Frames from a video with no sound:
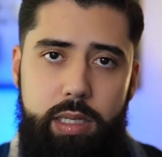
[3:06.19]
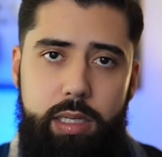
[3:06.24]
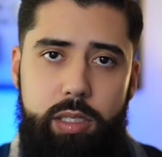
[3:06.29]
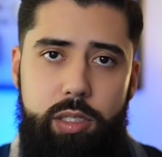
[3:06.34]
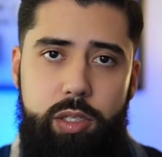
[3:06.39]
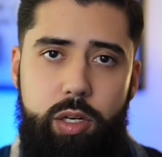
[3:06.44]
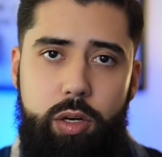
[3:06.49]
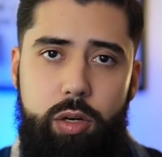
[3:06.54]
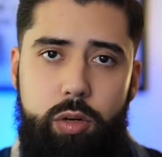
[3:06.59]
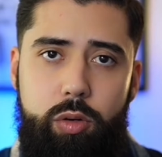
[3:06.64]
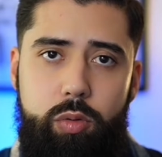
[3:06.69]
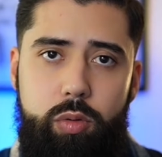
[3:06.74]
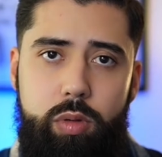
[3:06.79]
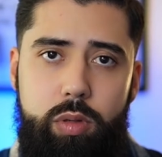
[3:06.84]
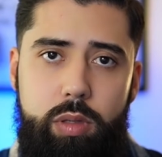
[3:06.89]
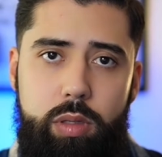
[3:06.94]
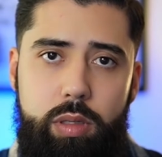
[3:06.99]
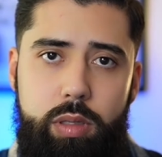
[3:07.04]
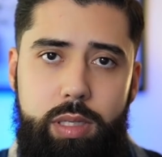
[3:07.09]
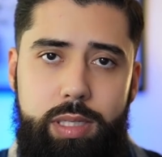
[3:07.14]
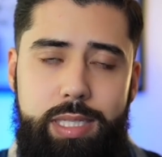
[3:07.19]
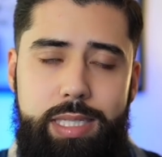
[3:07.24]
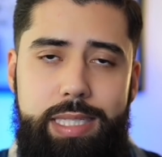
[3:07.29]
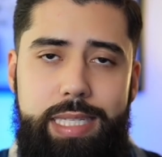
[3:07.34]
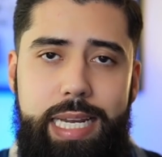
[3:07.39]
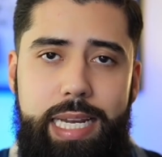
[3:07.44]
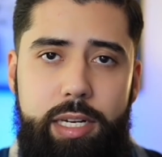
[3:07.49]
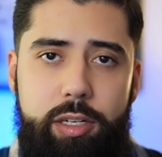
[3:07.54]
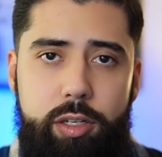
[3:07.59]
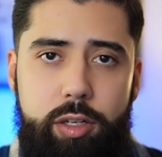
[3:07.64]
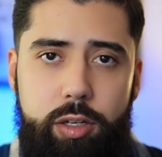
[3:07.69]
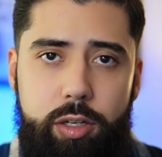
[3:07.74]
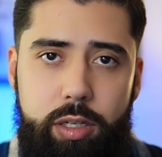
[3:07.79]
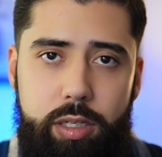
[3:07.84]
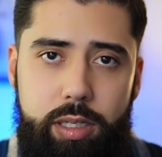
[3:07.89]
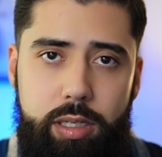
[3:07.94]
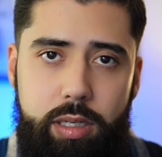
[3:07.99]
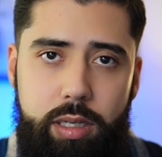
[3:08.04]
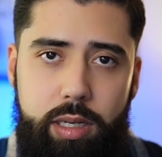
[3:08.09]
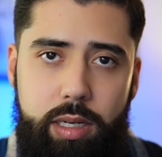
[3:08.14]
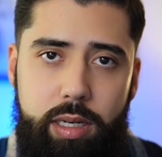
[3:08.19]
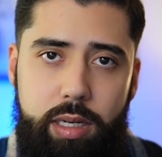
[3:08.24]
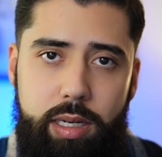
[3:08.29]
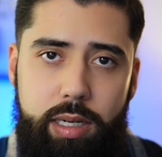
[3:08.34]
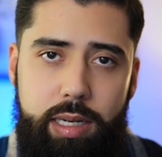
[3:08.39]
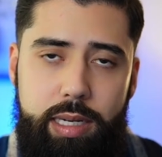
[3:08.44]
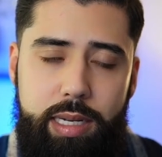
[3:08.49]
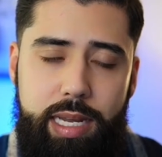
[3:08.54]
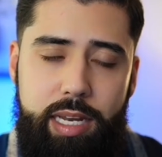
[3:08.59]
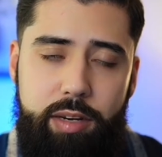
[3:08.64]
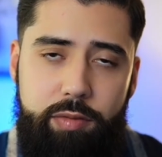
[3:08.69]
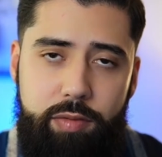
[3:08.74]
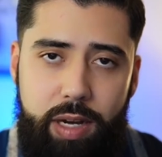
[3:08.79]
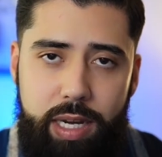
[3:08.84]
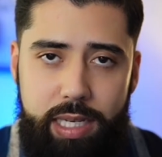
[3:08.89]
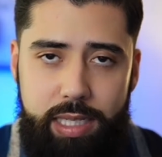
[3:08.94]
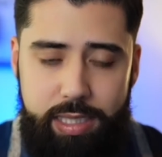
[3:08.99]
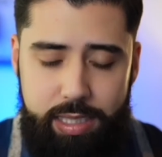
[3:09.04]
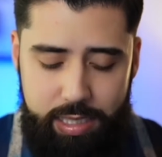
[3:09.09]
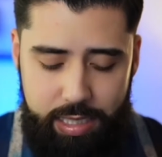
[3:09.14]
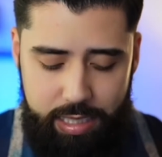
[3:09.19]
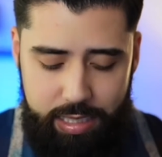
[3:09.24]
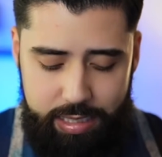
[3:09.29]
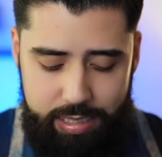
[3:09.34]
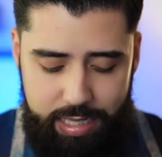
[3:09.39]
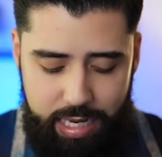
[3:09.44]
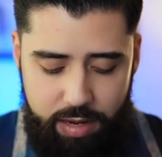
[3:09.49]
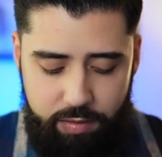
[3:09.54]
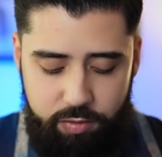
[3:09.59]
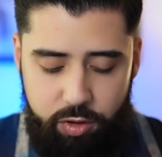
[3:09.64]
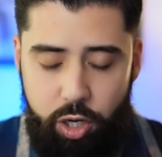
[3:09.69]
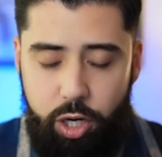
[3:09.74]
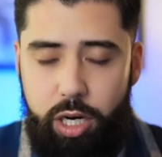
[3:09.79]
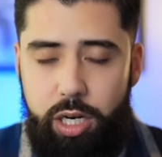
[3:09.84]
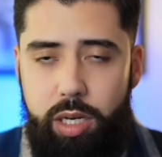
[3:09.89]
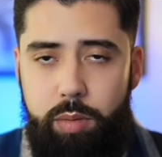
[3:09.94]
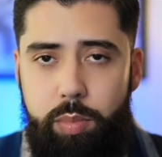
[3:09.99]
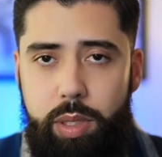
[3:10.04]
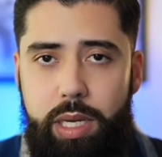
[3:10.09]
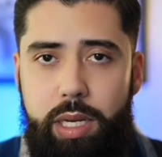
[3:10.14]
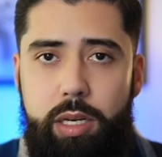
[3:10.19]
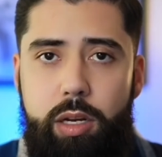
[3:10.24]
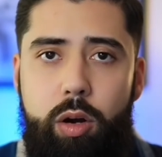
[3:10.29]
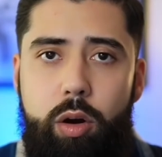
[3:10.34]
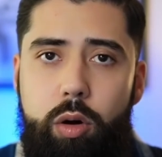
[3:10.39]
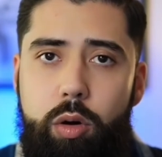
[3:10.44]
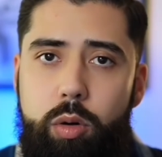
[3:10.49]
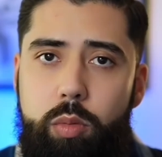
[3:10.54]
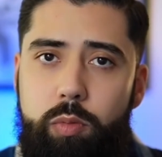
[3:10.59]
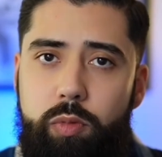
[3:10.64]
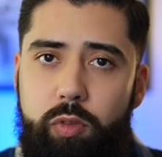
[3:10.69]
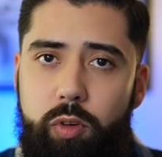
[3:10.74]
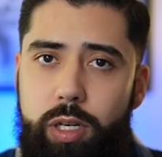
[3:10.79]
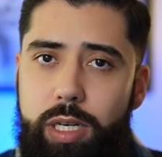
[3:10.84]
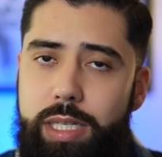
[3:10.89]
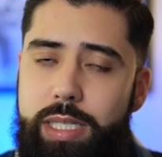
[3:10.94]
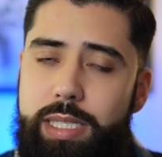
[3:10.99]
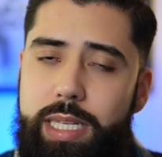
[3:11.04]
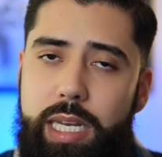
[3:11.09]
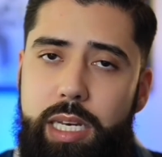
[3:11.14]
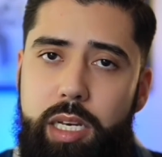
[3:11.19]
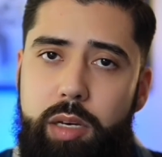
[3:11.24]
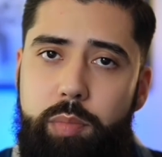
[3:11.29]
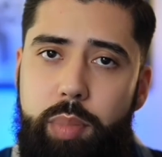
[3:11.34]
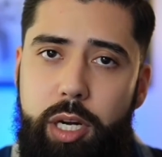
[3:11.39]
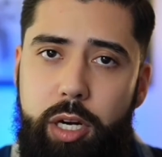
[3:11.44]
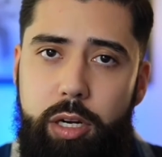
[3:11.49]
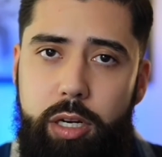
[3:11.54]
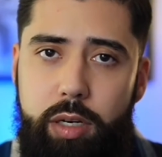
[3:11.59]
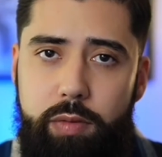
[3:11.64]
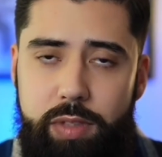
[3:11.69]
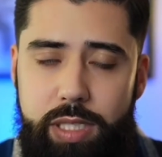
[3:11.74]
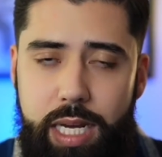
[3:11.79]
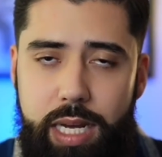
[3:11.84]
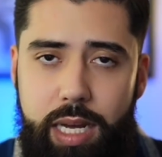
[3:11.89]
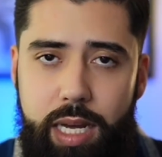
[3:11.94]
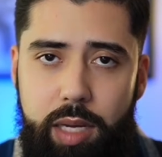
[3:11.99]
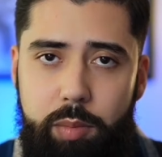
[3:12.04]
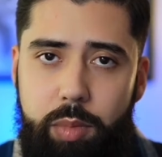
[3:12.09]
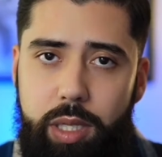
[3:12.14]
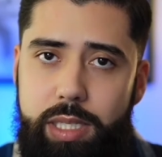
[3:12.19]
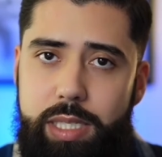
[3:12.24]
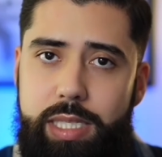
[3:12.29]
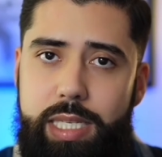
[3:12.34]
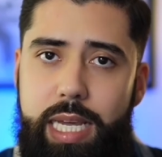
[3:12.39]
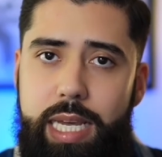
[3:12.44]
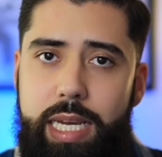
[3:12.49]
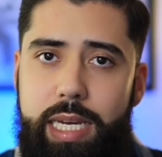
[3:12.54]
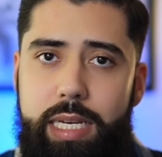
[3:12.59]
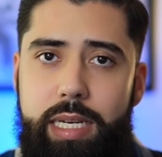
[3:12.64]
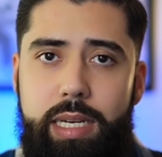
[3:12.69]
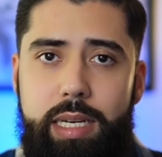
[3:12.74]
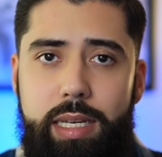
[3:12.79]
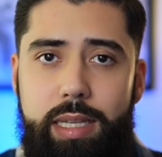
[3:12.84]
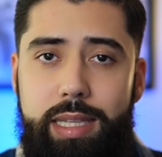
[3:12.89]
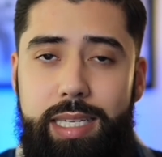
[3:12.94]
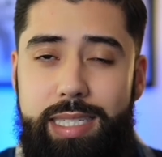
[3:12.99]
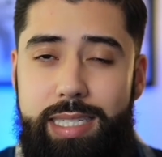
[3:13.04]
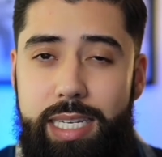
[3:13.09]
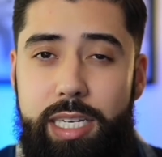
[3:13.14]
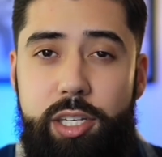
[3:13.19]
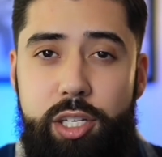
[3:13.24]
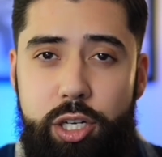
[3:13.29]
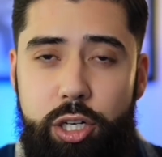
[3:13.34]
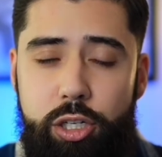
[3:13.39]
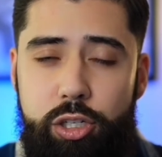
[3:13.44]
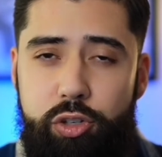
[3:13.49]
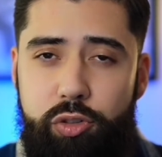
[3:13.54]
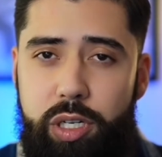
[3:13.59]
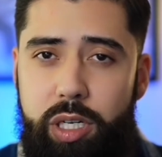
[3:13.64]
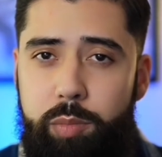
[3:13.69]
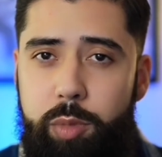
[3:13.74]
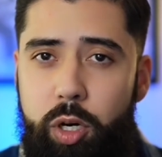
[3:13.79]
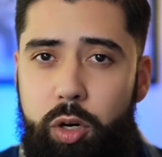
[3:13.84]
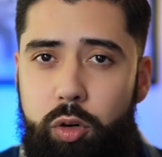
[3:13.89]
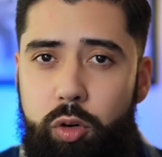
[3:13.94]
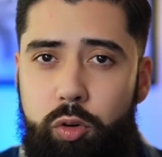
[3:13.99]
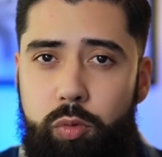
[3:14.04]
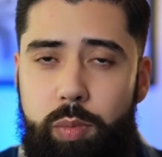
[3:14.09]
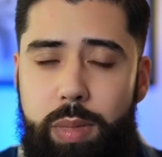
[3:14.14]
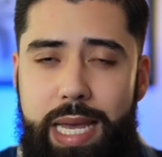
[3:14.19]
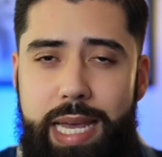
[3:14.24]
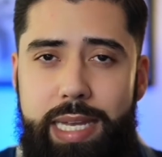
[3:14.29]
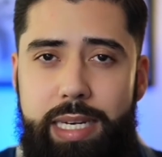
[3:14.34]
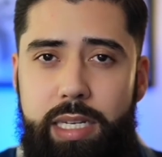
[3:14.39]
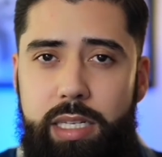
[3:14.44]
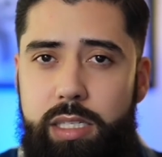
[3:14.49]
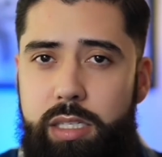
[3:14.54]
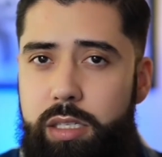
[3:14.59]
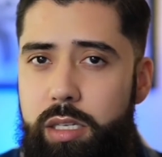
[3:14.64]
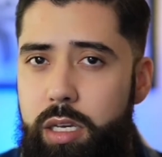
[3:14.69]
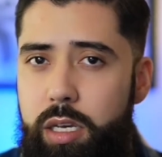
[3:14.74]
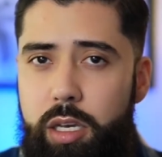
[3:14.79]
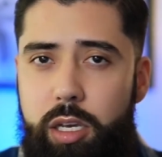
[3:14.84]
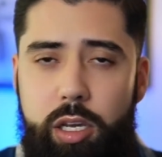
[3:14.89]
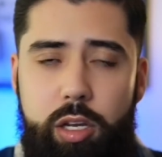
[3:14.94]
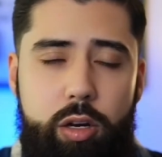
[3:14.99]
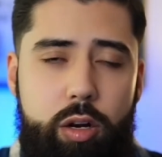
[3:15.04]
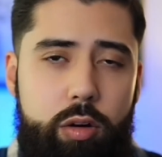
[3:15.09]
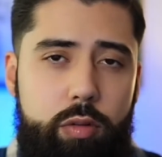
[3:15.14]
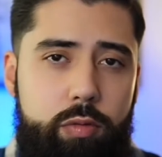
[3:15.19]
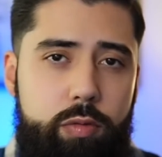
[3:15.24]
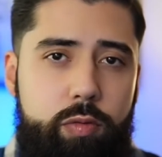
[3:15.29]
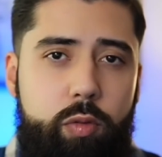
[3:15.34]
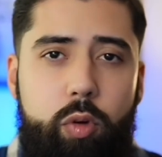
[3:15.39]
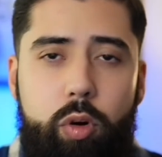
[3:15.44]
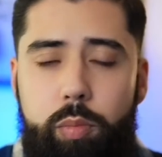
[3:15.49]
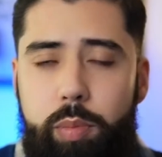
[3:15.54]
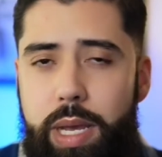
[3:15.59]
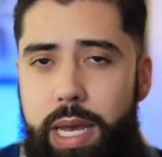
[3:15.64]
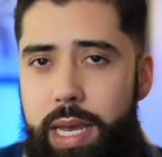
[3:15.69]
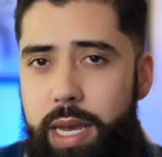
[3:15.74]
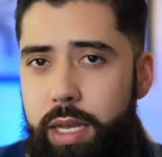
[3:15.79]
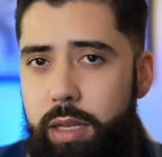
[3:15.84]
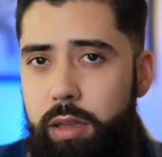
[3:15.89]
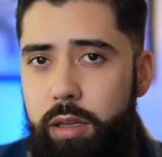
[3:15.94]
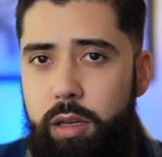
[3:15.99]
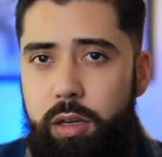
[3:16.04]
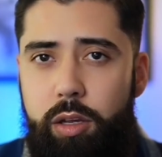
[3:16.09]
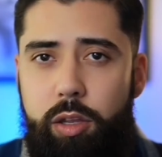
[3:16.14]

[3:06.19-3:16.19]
So the standard advice is, if you're going to be in a home for an extended period of time, let's say this is your dream home and it's 4 bed,